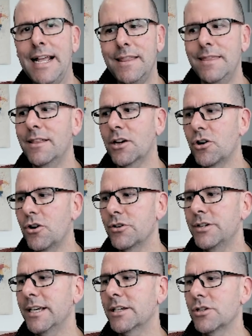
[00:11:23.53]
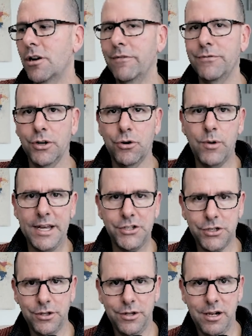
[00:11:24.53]
in the context of the
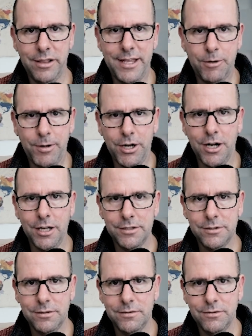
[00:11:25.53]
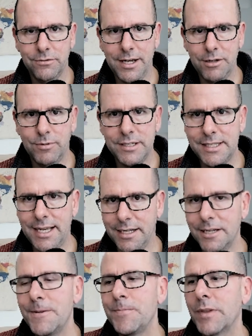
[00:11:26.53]
question that we asked, right? We
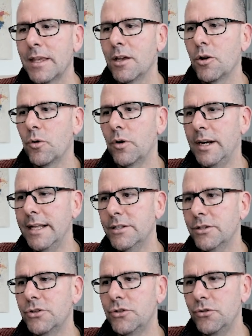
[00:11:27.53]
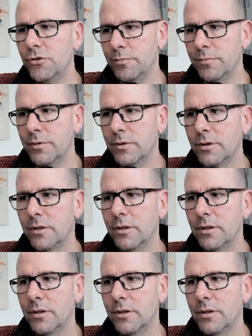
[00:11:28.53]
said, let's assume